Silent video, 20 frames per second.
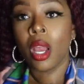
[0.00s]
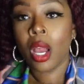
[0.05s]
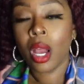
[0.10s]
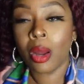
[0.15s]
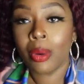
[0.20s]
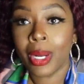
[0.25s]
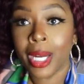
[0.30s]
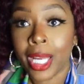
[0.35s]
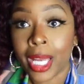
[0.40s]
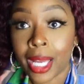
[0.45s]

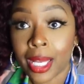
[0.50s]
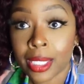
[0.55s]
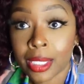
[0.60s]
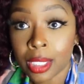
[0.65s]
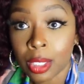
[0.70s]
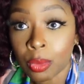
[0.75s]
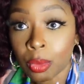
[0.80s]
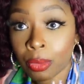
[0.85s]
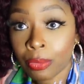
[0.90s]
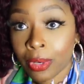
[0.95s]
alright guys
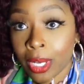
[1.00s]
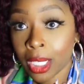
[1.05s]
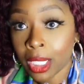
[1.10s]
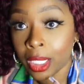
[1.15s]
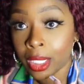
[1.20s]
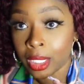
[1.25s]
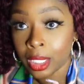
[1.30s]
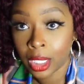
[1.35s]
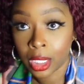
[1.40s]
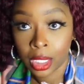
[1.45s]
so we're
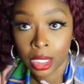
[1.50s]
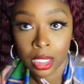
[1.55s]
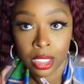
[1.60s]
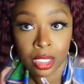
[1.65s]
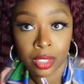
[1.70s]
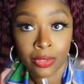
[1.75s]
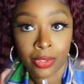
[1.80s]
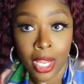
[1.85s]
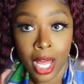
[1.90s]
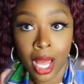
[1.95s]
finally at the end of
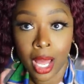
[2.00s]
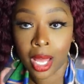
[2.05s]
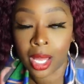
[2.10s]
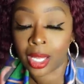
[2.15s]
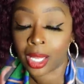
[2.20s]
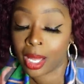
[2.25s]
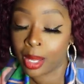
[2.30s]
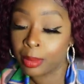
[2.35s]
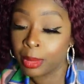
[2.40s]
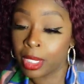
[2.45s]
this
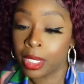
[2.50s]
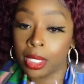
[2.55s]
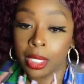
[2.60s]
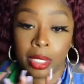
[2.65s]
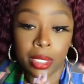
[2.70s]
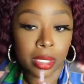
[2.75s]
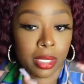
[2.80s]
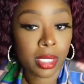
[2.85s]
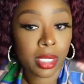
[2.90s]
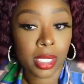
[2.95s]
vlog I'm
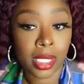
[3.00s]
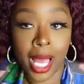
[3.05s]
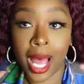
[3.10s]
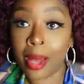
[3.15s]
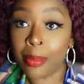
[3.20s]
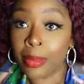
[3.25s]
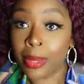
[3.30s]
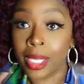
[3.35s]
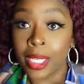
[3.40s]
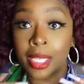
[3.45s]
gonna
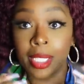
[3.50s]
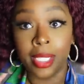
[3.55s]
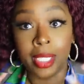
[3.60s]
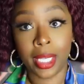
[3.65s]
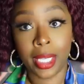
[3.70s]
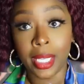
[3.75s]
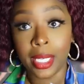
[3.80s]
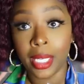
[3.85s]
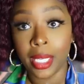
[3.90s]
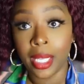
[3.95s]
stop and
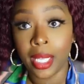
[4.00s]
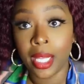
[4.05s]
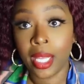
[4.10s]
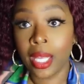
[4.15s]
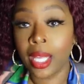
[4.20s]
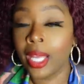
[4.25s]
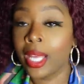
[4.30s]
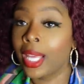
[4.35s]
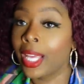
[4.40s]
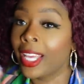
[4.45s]
edit
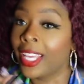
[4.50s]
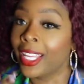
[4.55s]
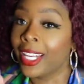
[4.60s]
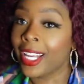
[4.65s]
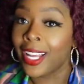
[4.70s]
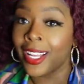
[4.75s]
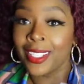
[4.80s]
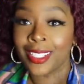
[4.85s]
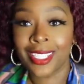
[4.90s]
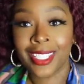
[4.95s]
and
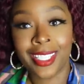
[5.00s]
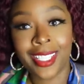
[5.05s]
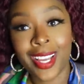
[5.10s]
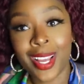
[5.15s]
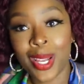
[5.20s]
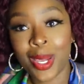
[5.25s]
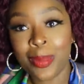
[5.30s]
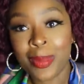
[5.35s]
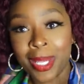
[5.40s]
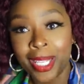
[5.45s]
I'll see
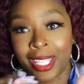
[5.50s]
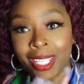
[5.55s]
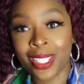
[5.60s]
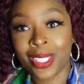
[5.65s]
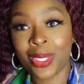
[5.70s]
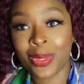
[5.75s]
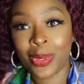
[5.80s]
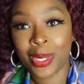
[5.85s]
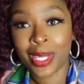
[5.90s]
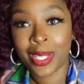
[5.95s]
y'all in my
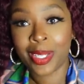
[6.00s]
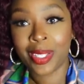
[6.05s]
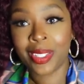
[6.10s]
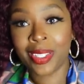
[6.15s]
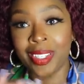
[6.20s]
next one